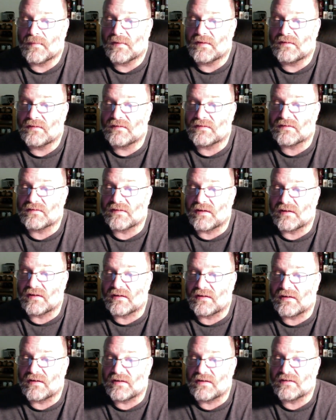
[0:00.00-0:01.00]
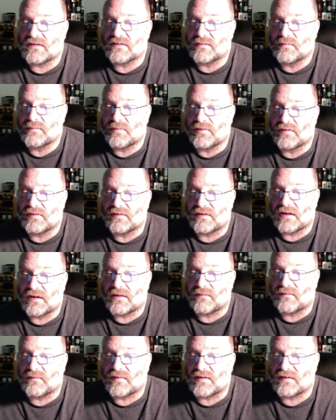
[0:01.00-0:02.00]
Just like a Hazelburn
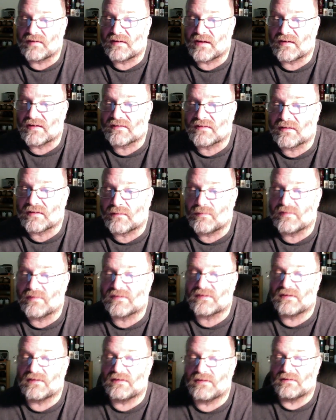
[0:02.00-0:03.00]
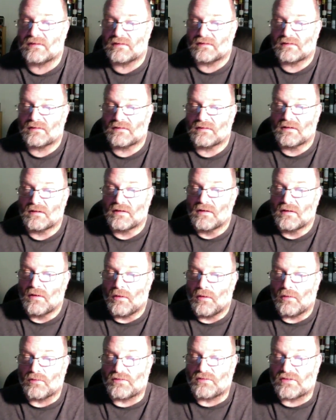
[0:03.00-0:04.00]
10, fantastic whiskey.
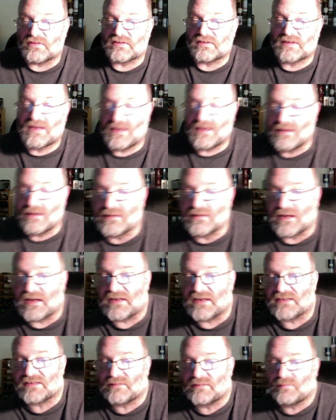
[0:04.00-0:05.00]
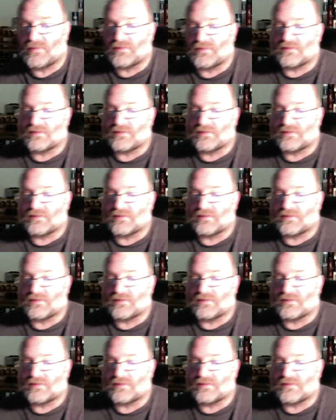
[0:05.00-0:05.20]
Oh, just killed a Hazelburn